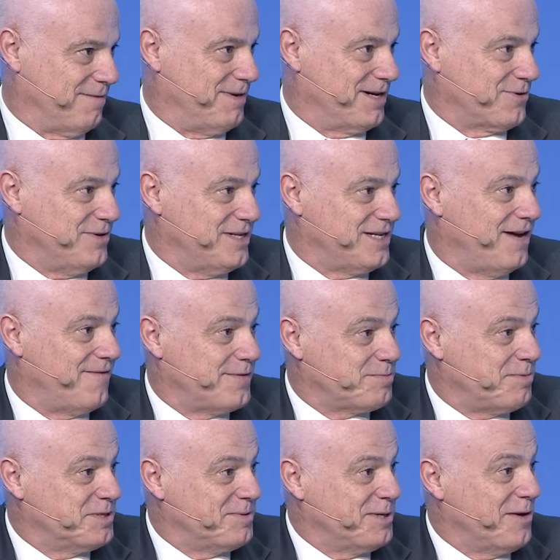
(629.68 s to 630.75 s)
back to this. I have
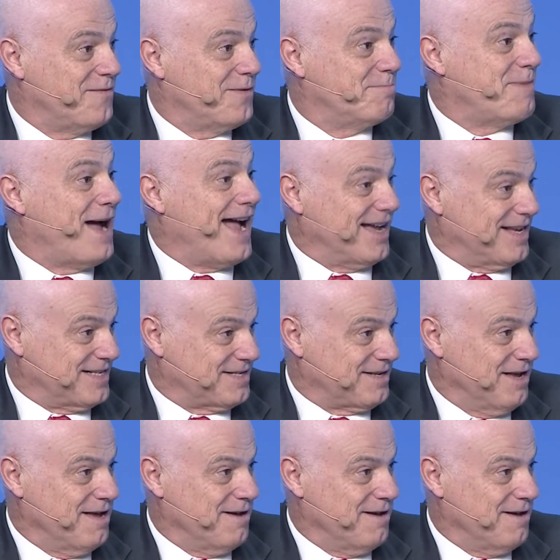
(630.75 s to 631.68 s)
responsibility over banks.